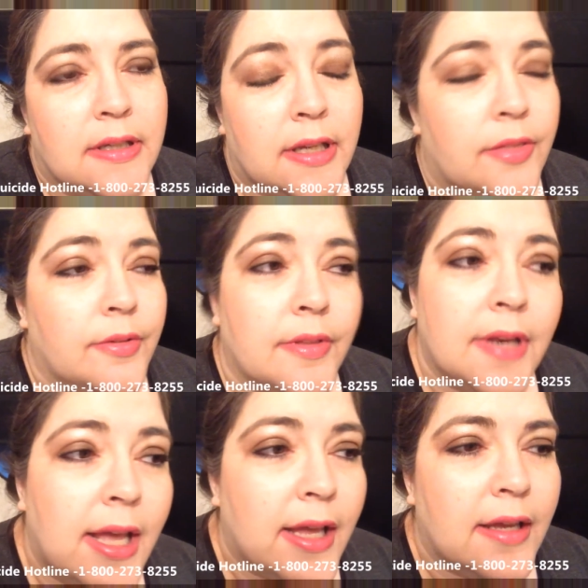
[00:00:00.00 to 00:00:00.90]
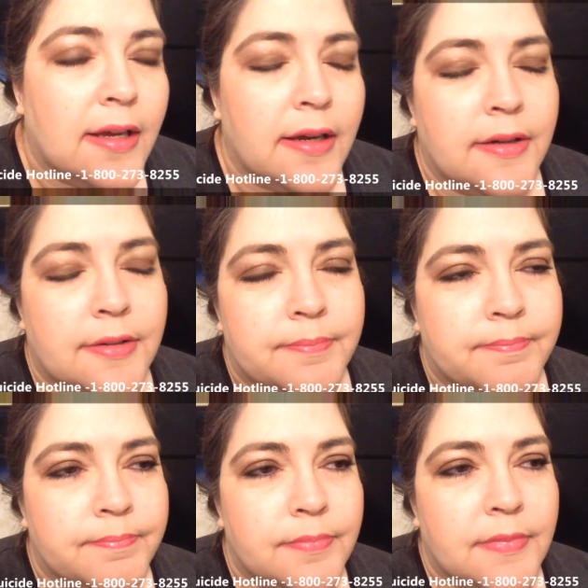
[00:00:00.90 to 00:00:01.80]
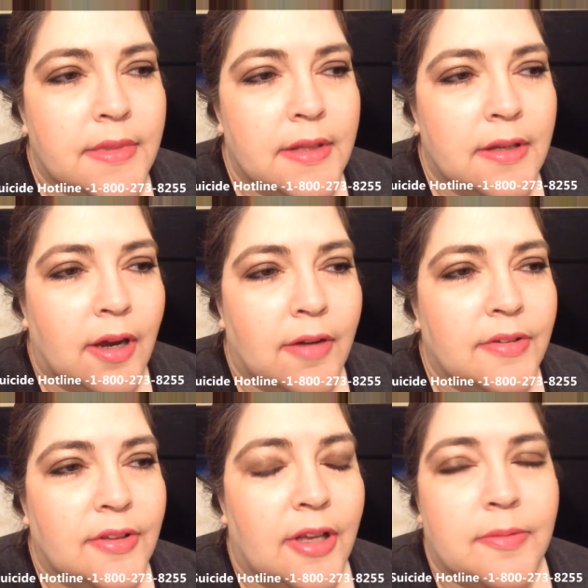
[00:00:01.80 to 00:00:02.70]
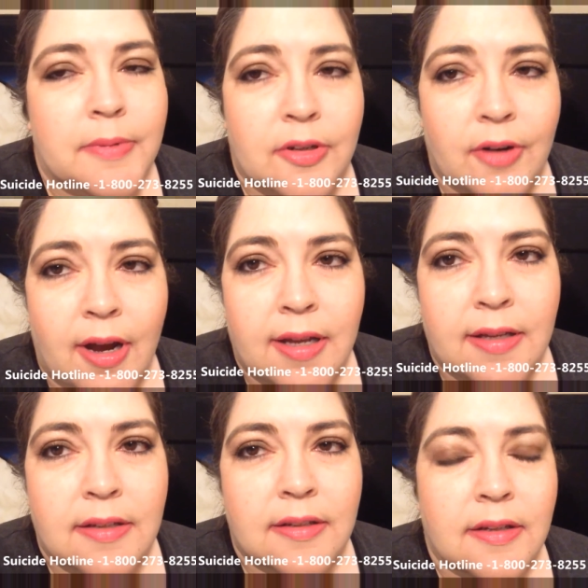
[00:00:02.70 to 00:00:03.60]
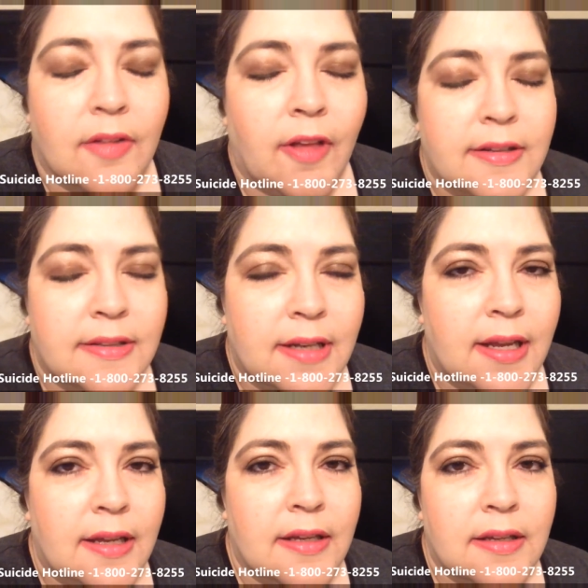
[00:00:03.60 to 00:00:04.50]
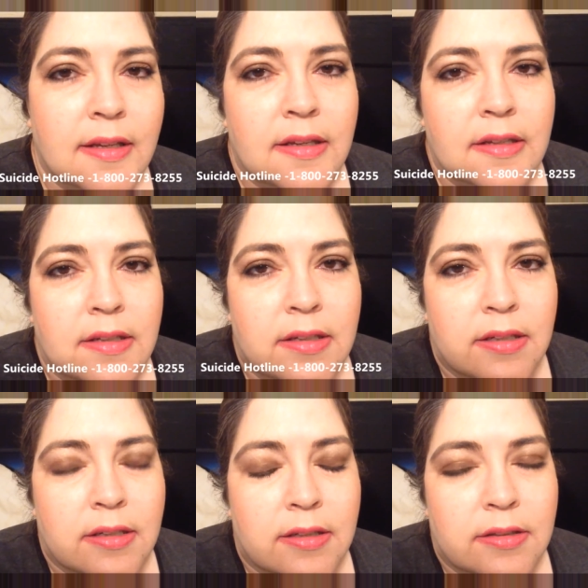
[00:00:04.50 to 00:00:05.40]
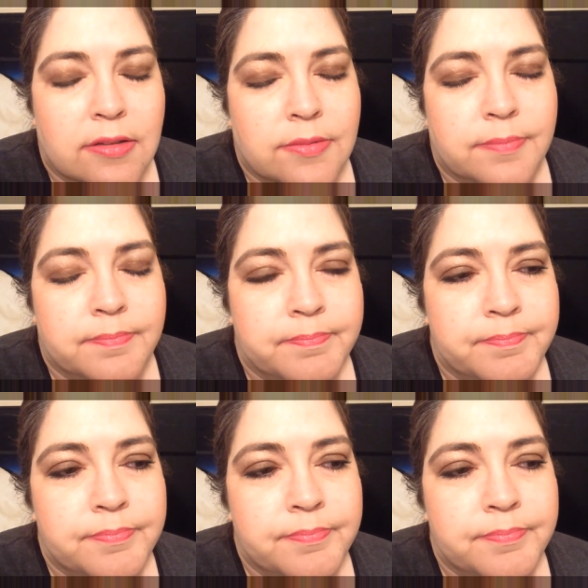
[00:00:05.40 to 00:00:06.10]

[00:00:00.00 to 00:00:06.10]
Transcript: get through the day. Um, obviously, I've been crying a lot today. Um,